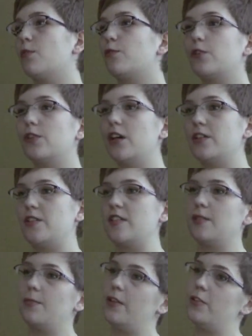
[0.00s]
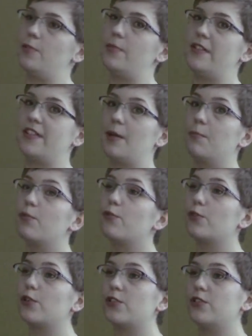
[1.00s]
prefer not to use the puzzle piece and
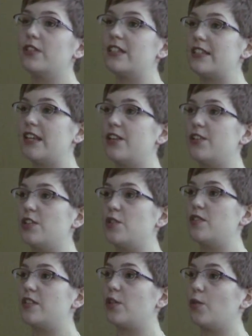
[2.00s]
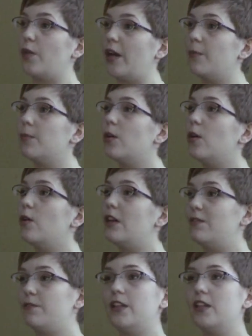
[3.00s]
prefer instead to use the rainbow
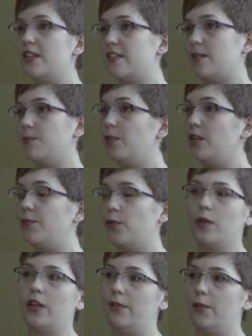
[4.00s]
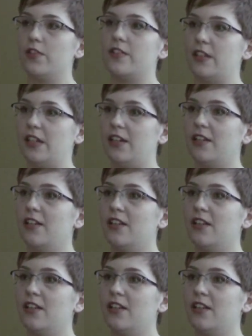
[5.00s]
infinity symbol of neurodiversity.